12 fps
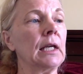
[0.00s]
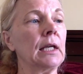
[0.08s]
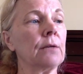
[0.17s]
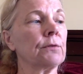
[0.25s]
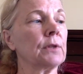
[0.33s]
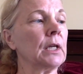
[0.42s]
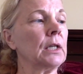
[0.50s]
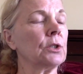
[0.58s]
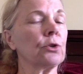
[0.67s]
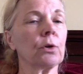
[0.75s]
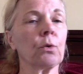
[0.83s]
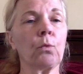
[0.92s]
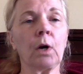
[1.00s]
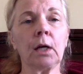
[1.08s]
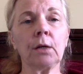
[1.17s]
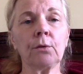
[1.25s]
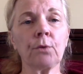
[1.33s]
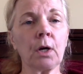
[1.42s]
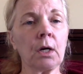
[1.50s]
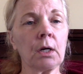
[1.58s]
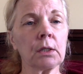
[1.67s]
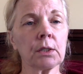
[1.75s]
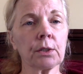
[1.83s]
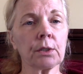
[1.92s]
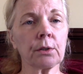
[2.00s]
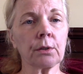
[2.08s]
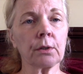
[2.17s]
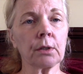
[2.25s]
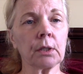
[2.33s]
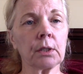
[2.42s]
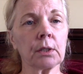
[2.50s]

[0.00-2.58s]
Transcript: If they took one wrong turn.